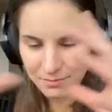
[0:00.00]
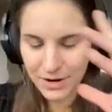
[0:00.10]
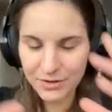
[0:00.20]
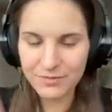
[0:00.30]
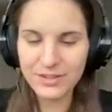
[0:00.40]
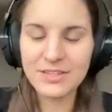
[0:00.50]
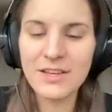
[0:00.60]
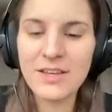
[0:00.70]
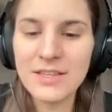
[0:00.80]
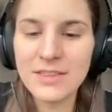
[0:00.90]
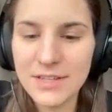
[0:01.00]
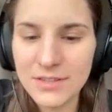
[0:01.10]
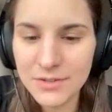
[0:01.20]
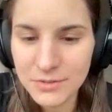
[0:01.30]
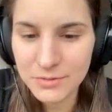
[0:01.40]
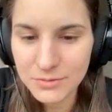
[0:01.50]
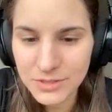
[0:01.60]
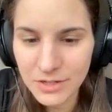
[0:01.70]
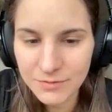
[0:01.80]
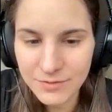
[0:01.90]
part of it, they don't do
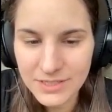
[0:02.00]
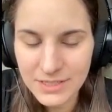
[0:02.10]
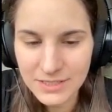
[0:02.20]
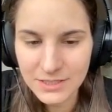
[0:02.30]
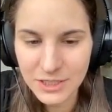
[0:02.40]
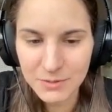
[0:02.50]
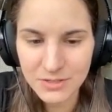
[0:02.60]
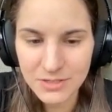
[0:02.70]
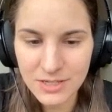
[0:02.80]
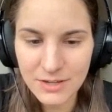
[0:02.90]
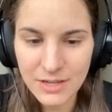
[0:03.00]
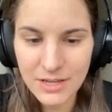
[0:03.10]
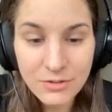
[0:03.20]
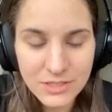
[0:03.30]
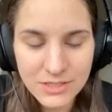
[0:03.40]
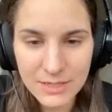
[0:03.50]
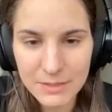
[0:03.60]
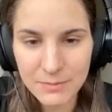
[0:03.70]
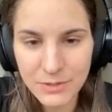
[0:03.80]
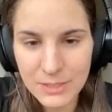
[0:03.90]
solar physics just because it's interesting,
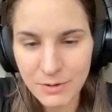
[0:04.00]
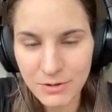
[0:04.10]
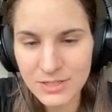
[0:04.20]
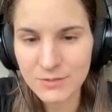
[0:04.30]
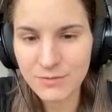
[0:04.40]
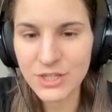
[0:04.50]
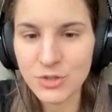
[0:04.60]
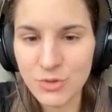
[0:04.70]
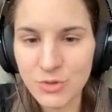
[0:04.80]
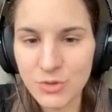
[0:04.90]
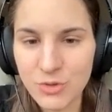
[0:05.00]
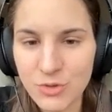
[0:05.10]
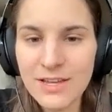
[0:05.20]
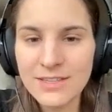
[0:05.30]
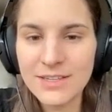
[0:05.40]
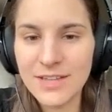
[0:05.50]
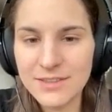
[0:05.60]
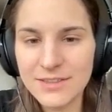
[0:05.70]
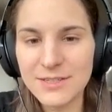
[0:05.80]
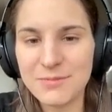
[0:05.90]
but mostly because it's frustrating that
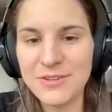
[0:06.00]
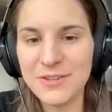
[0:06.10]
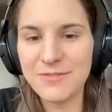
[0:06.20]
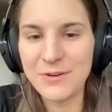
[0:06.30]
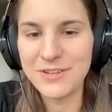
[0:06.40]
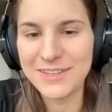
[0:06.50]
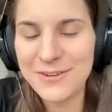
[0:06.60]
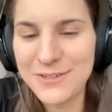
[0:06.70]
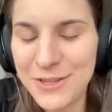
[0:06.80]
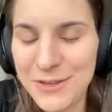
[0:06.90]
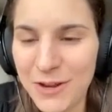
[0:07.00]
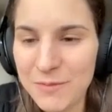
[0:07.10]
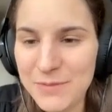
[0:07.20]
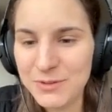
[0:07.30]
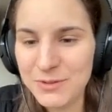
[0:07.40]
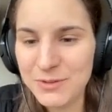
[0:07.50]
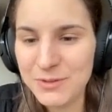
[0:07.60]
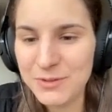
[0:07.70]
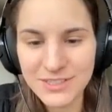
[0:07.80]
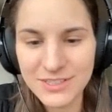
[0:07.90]
at this point of our technological development, we
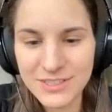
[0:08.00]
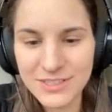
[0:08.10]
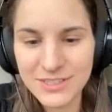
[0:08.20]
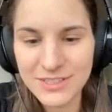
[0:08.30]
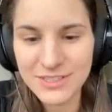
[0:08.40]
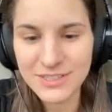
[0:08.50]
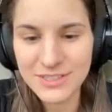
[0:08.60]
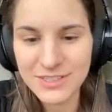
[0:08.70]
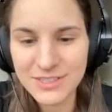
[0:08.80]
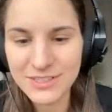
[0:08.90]
understand so little.